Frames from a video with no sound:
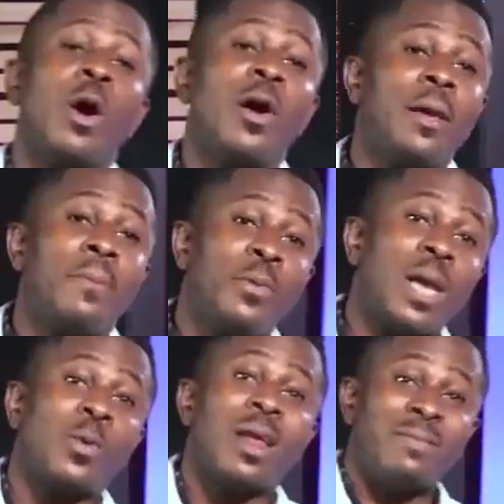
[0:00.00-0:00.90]
were other people
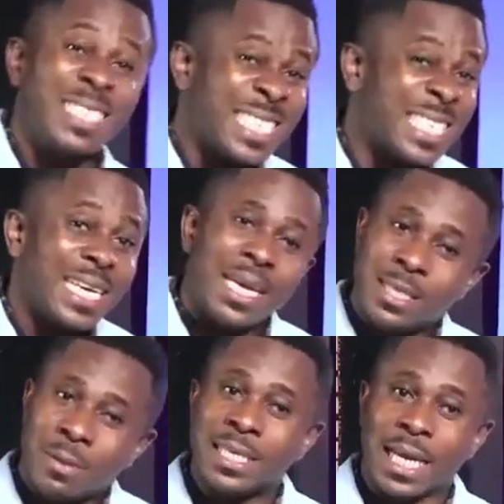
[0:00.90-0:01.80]
that could have discerned that
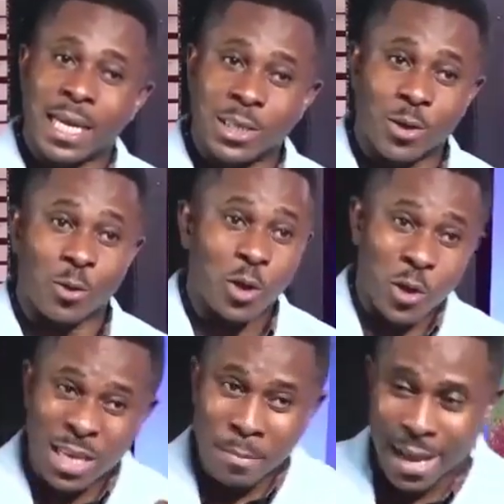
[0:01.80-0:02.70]
this man is an angel, not
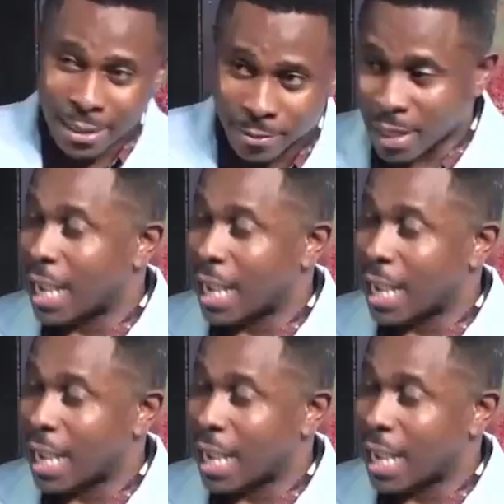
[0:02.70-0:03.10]
just a man.